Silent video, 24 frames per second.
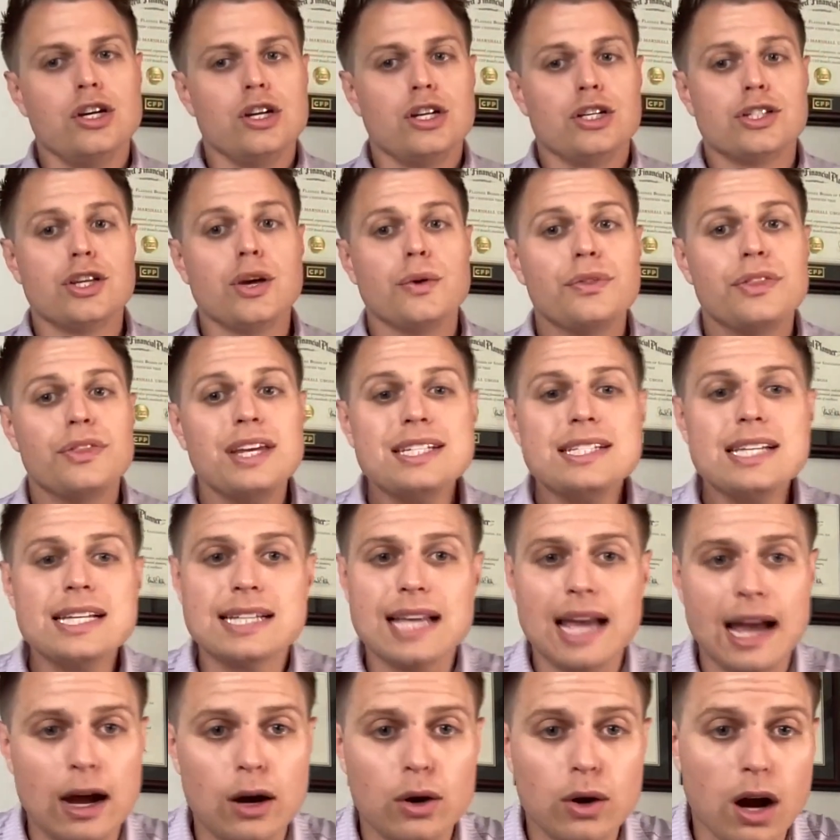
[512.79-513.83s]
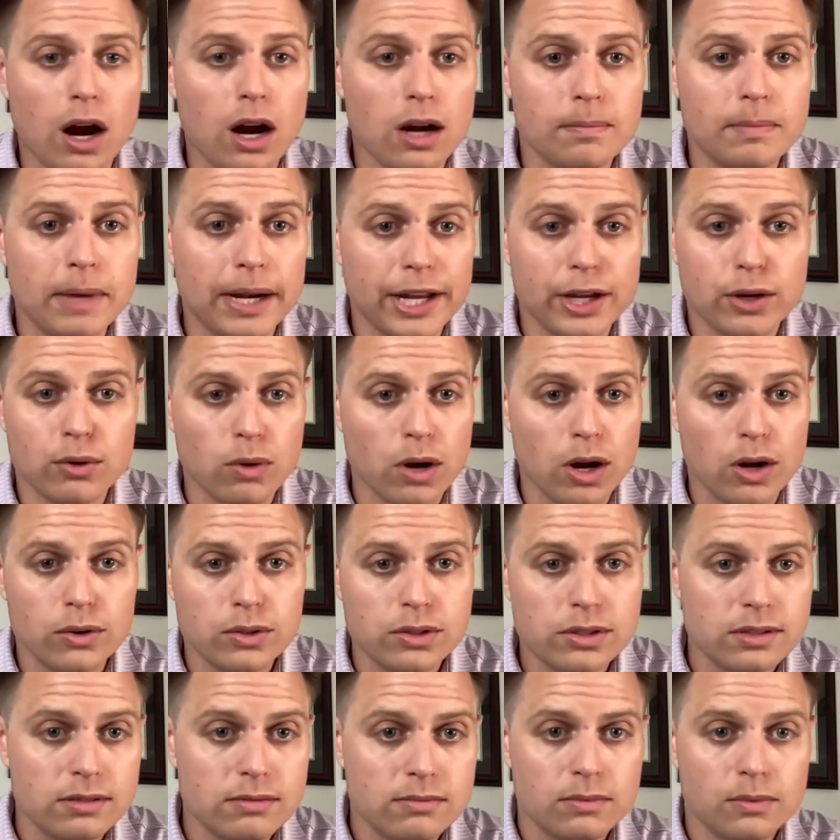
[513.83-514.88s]
So this is how our money
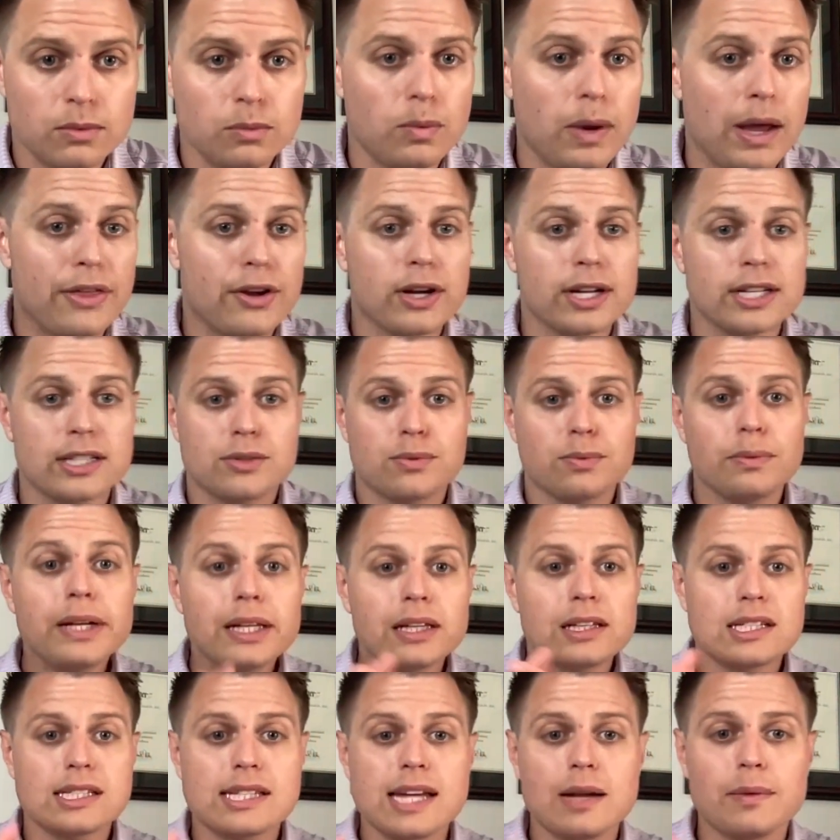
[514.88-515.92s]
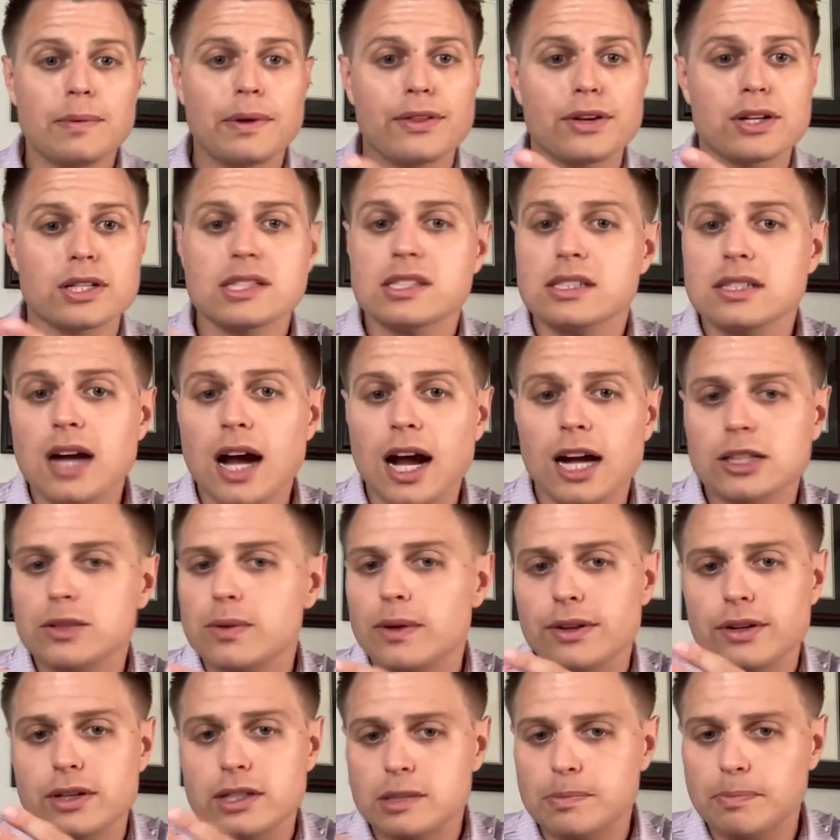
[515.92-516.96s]
grows, whether it's real estate, whether it's stocks,
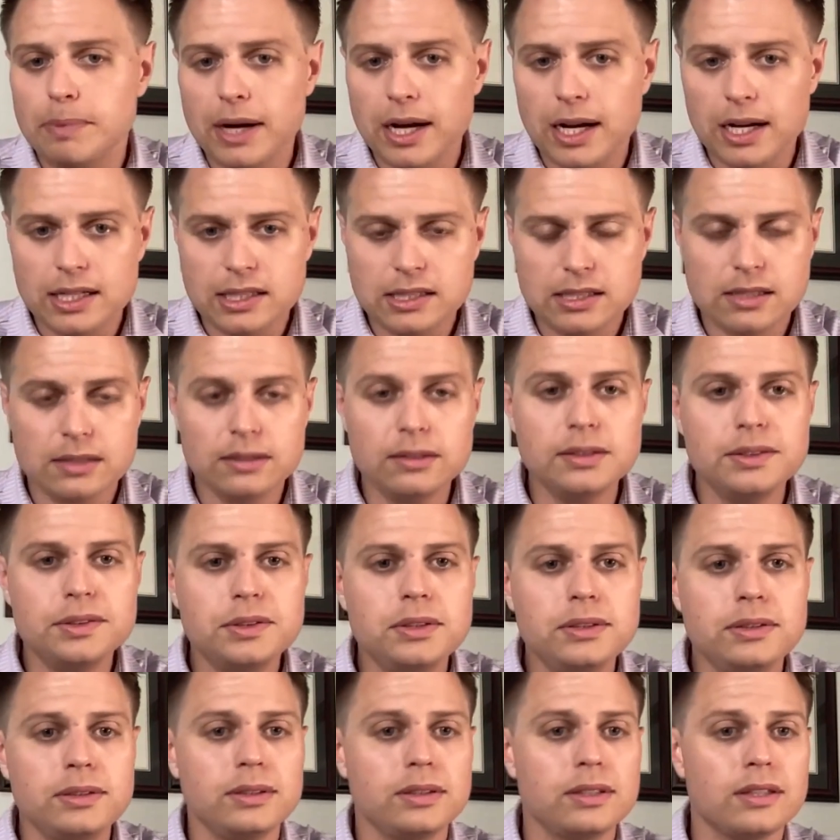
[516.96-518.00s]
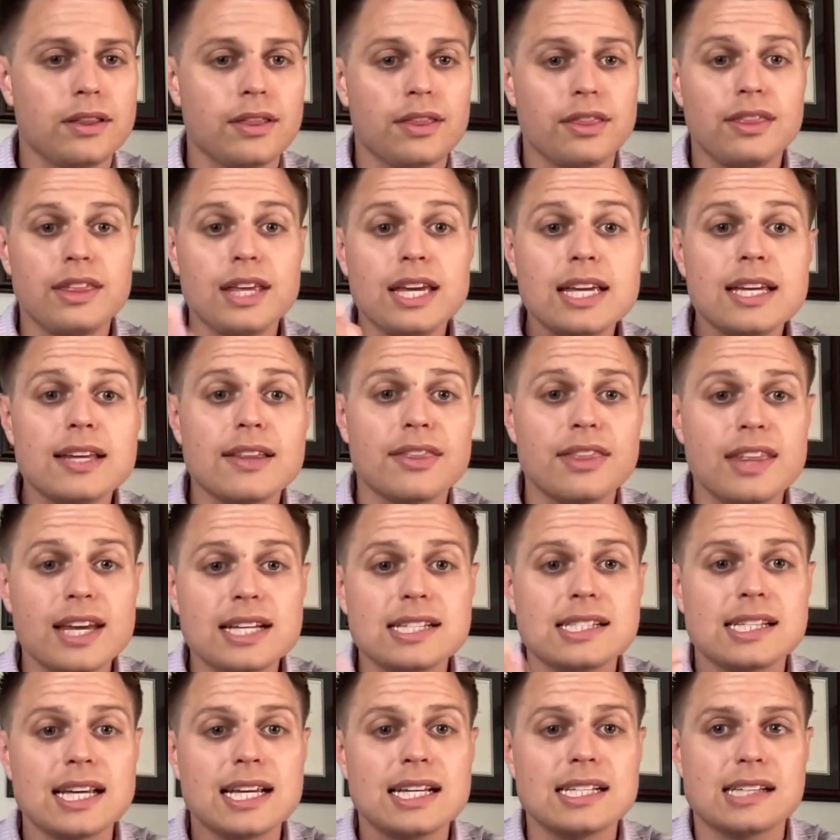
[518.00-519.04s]
whether it's bonds.
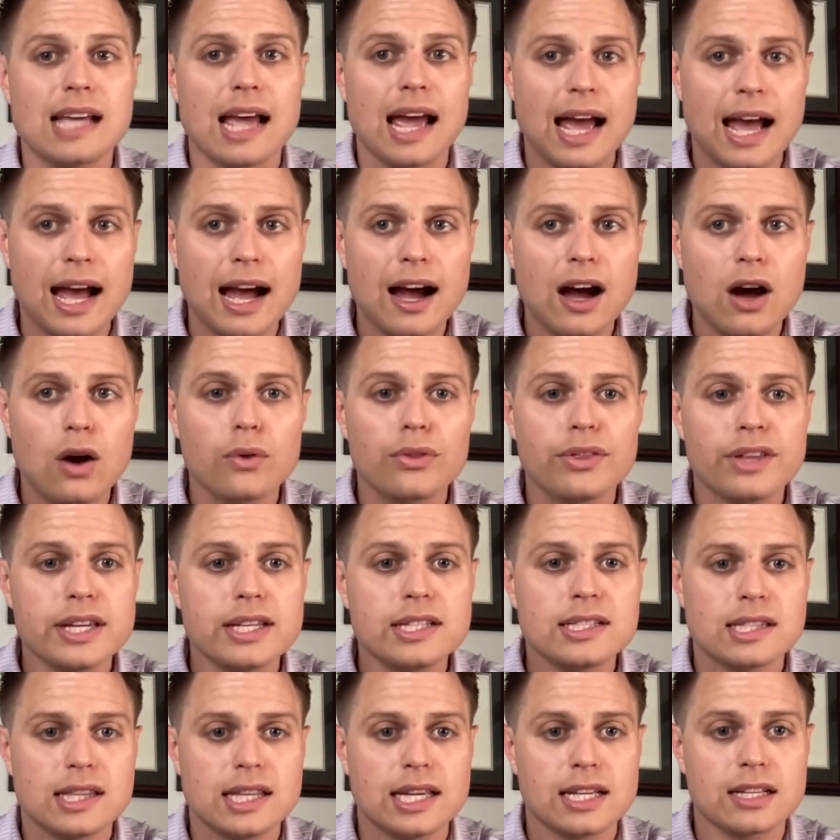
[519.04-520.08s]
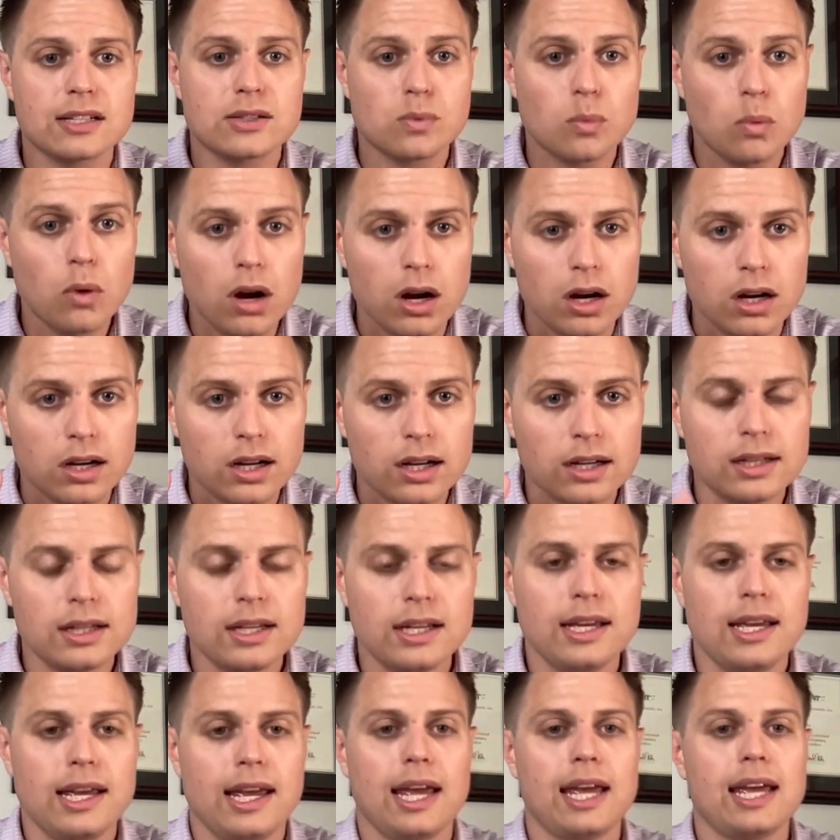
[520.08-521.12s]
This is how these things work,
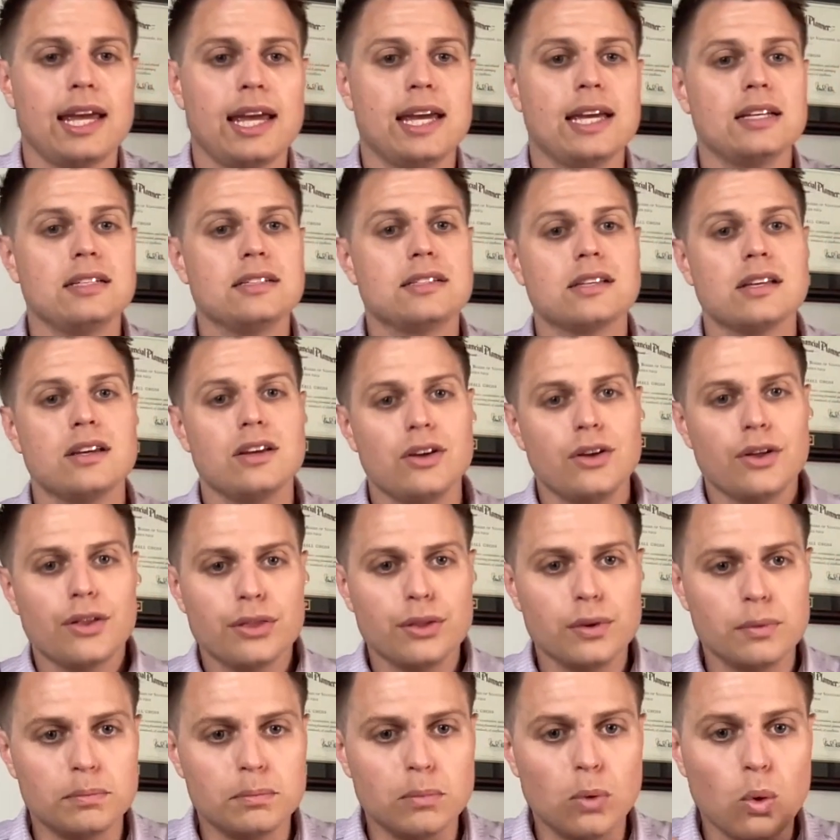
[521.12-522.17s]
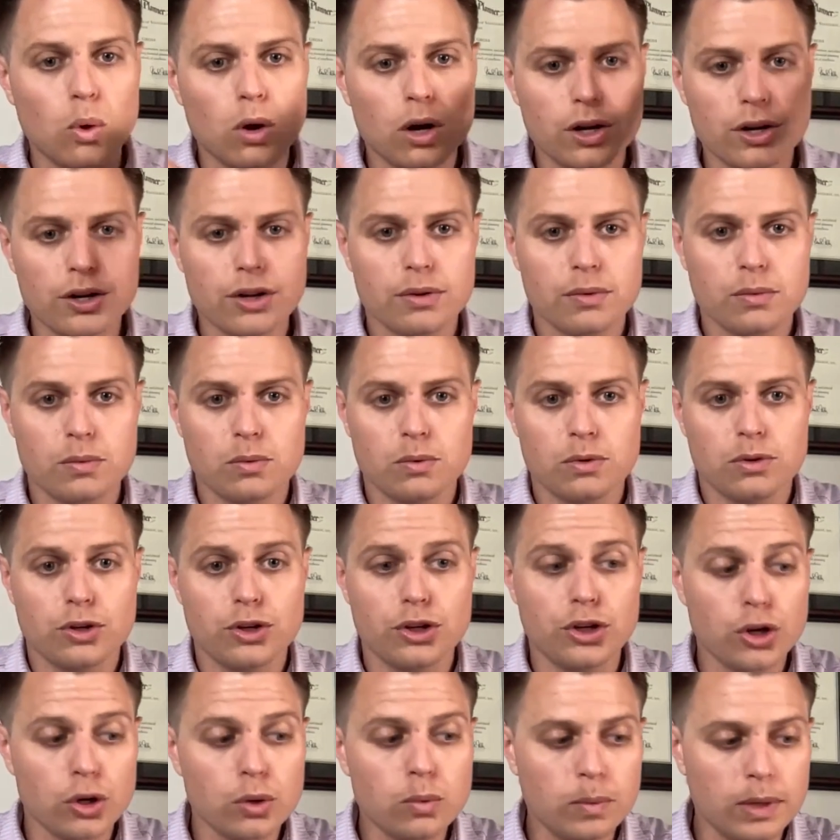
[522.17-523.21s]
is the more
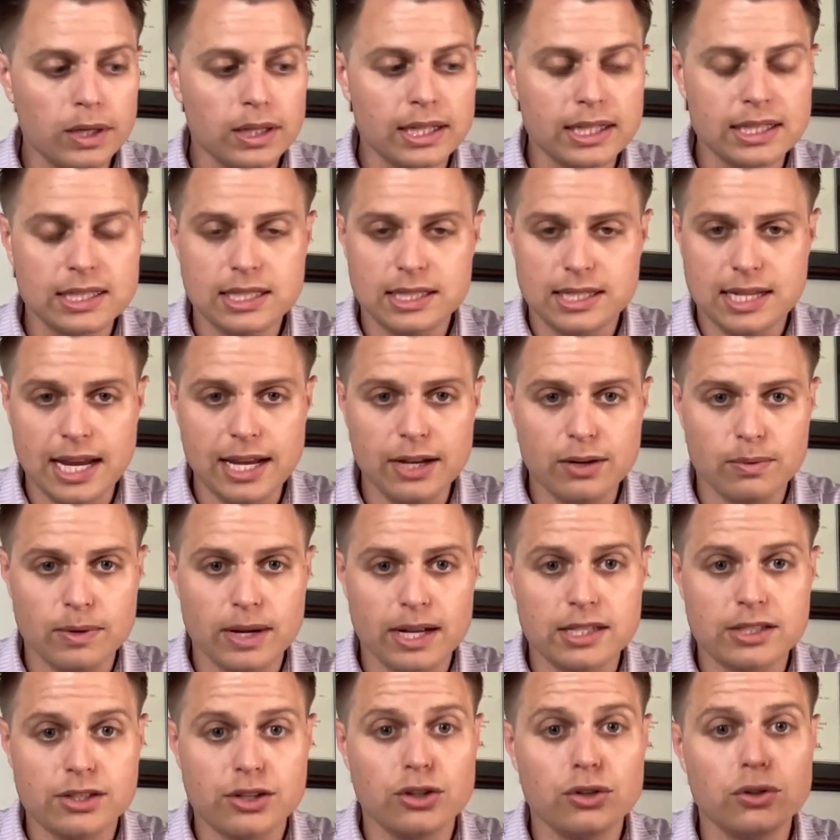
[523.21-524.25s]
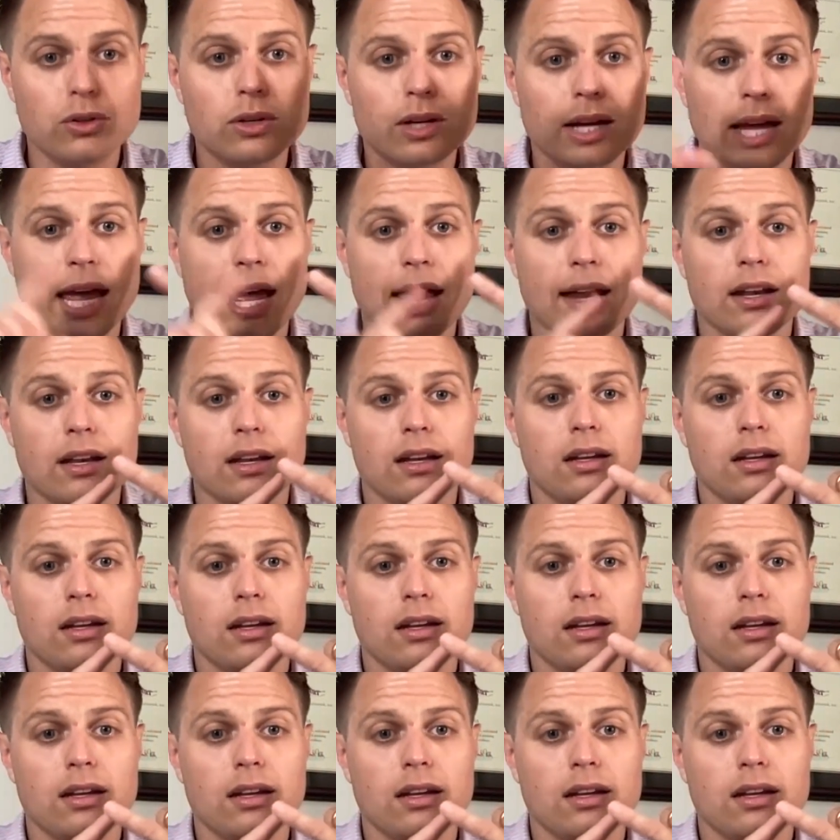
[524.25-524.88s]
you're willing to take risk, you'll get,